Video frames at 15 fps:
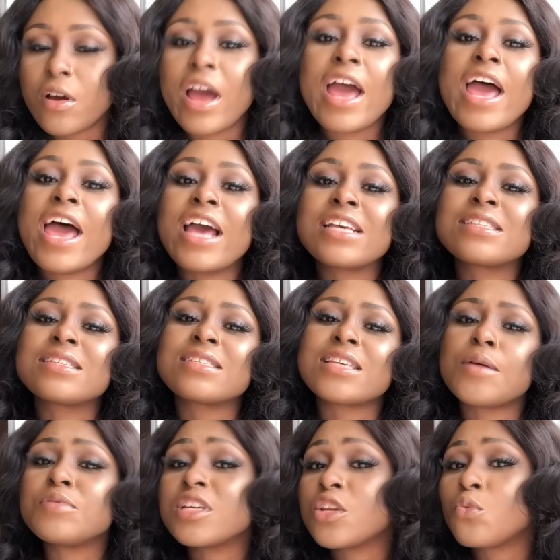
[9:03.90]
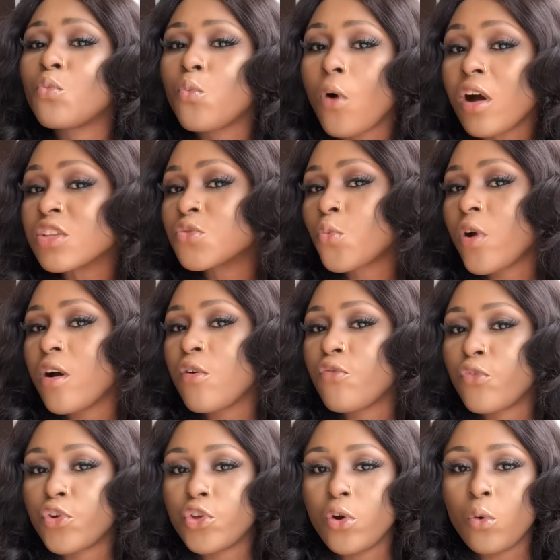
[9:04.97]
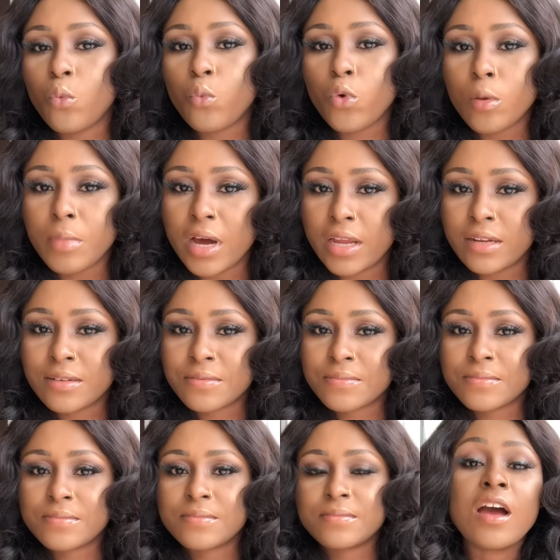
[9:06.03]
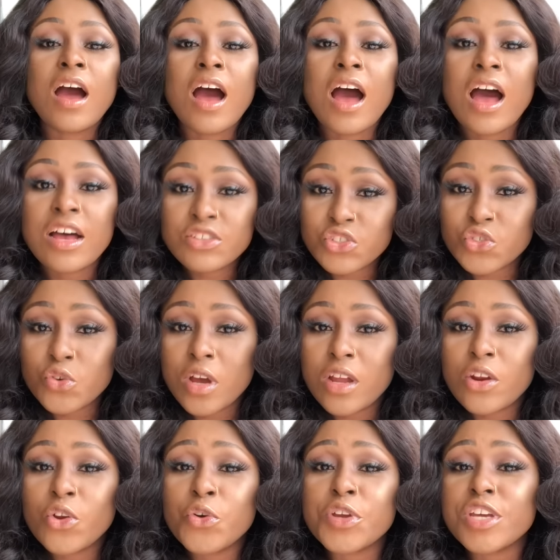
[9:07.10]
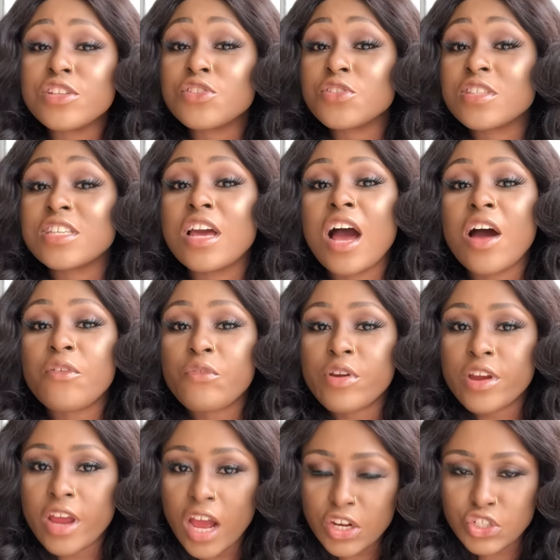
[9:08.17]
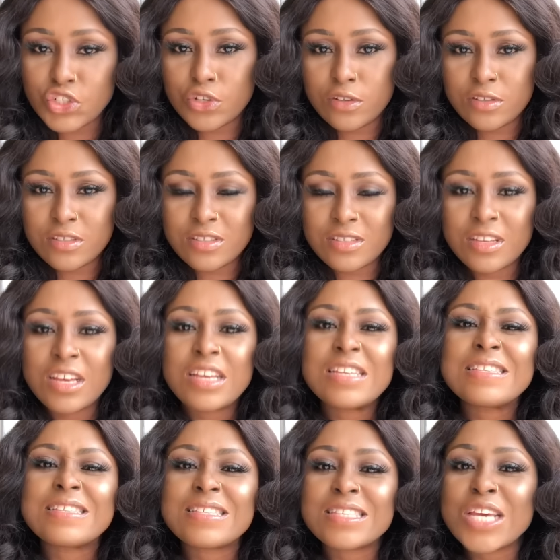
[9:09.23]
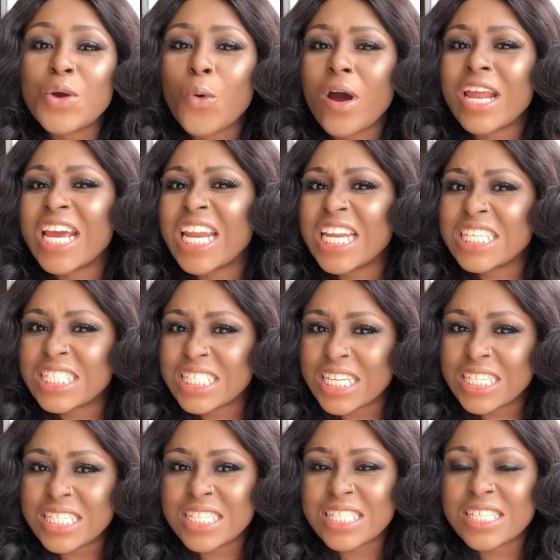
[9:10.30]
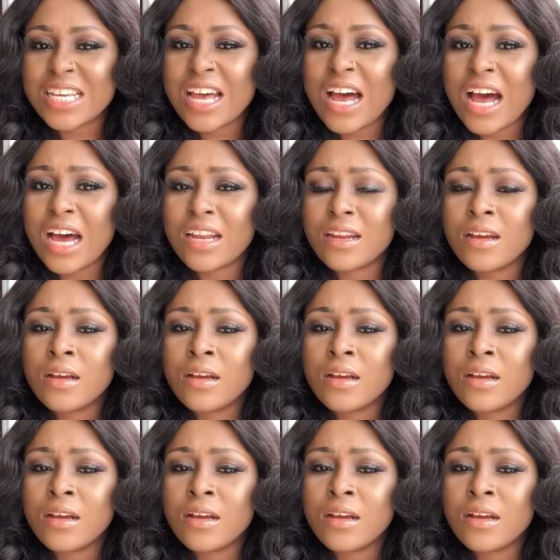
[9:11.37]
except it works well for your woman. As you are looking to see her reactions, see what elicits and